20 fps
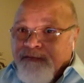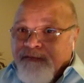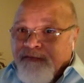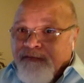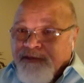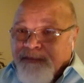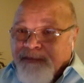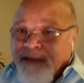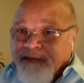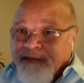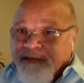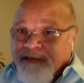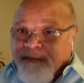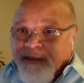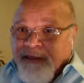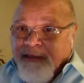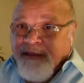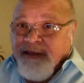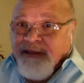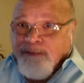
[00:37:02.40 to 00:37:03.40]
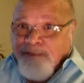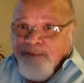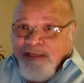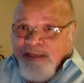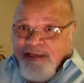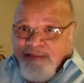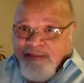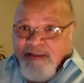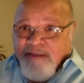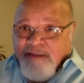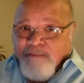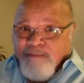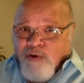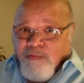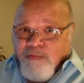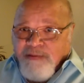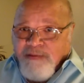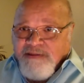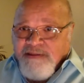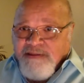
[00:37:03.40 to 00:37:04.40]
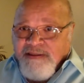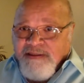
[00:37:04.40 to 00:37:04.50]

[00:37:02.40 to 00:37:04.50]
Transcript: responsibility of being in that moment.